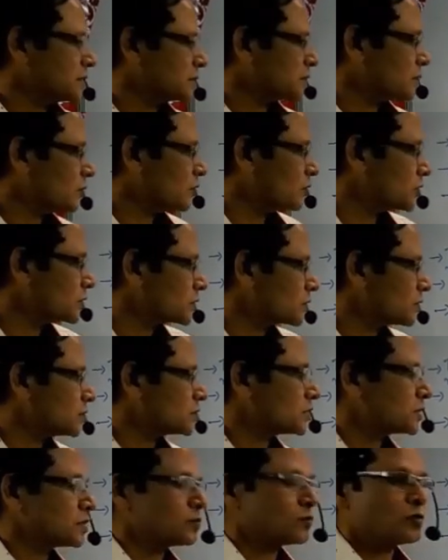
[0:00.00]
That's the bond is
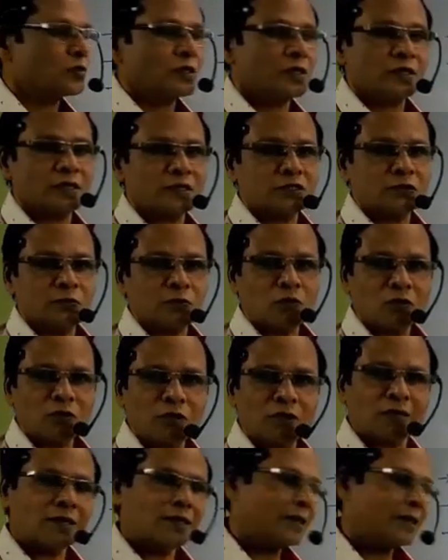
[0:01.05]
called COOH bond